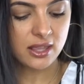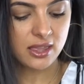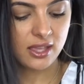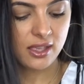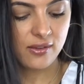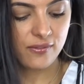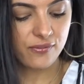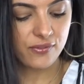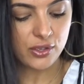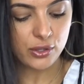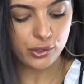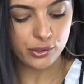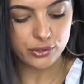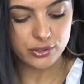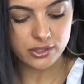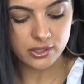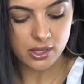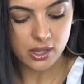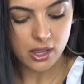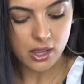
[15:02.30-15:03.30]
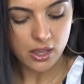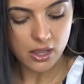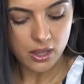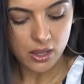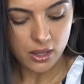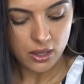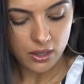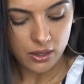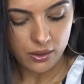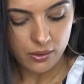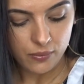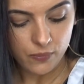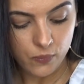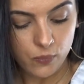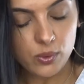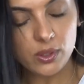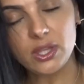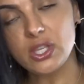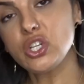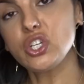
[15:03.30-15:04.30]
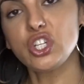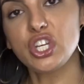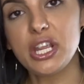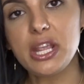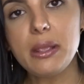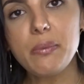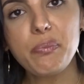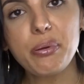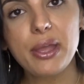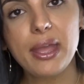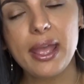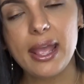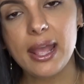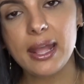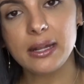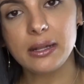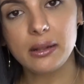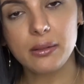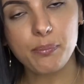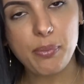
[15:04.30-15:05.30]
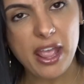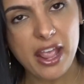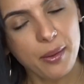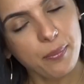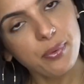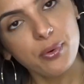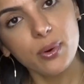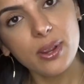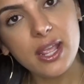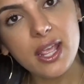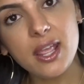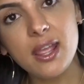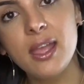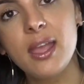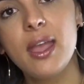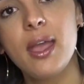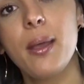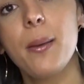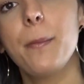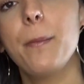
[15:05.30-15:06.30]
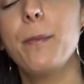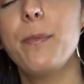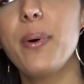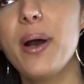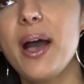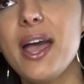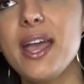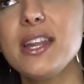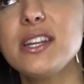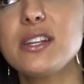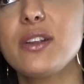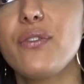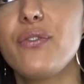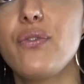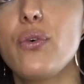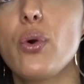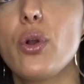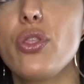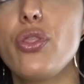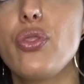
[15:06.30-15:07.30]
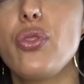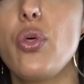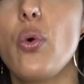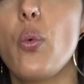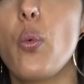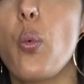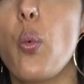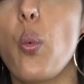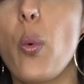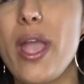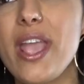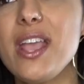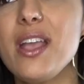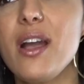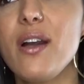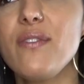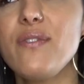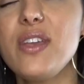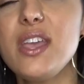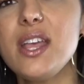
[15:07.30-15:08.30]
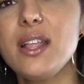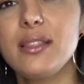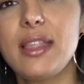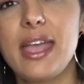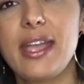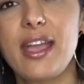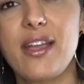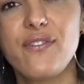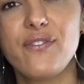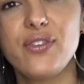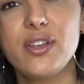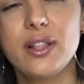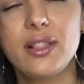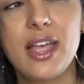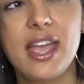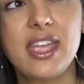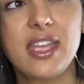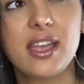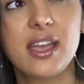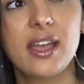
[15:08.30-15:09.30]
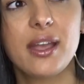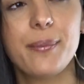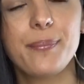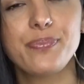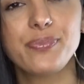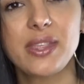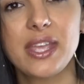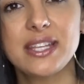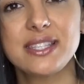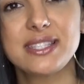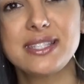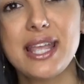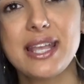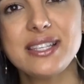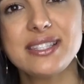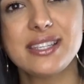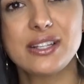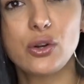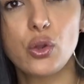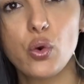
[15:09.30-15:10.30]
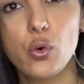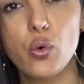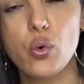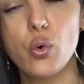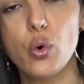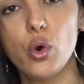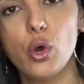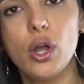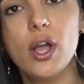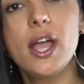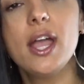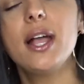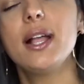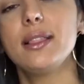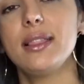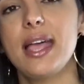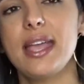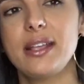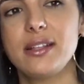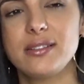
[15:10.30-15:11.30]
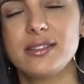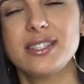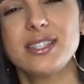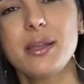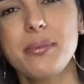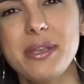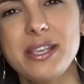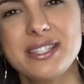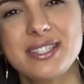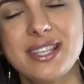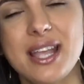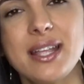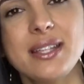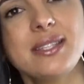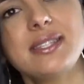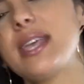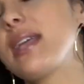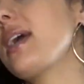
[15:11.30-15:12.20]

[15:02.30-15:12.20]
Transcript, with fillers: I think it feels really cheap and papery, but for the weight of it, like I feel like it's nice and cool. Like, does that make sense?